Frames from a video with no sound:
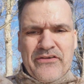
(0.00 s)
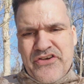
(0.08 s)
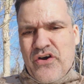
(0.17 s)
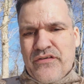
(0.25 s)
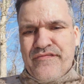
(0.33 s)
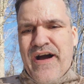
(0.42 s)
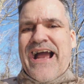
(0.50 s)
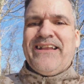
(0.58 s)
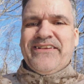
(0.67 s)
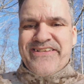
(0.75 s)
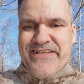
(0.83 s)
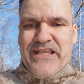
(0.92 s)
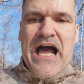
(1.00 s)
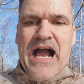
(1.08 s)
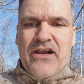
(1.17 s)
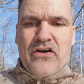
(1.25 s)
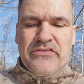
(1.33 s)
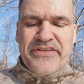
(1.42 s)
It's called Violette's
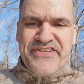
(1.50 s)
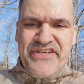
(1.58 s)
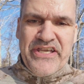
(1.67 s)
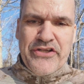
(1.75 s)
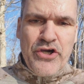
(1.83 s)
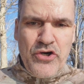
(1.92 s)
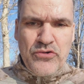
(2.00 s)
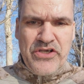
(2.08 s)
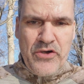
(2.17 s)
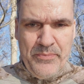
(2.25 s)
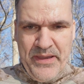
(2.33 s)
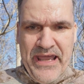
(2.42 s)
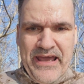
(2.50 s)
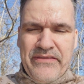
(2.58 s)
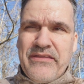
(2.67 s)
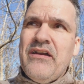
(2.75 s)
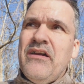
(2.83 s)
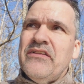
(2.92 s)
Lock on the C&O tow
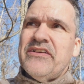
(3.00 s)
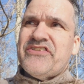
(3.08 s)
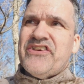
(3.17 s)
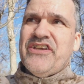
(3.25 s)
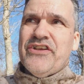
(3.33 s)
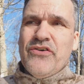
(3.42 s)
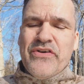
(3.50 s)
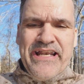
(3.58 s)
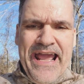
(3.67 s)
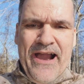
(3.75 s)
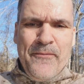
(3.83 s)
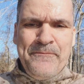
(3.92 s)
path, the C&O Canal.